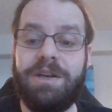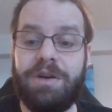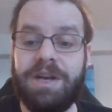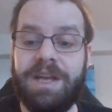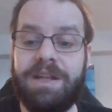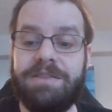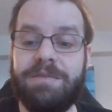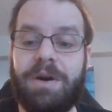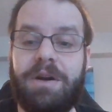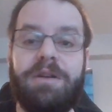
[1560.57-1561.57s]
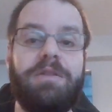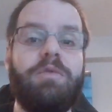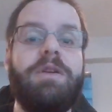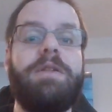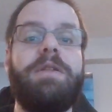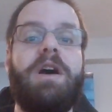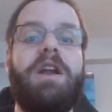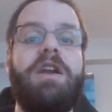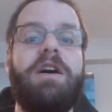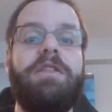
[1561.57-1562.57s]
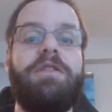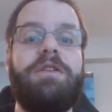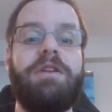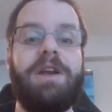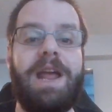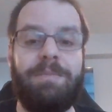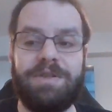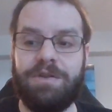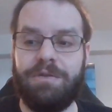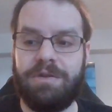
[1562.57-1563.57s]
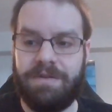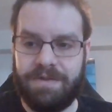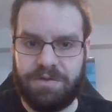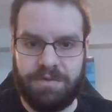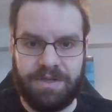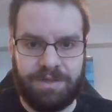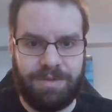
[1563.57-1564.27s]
here again tomorrow with another episode of Israel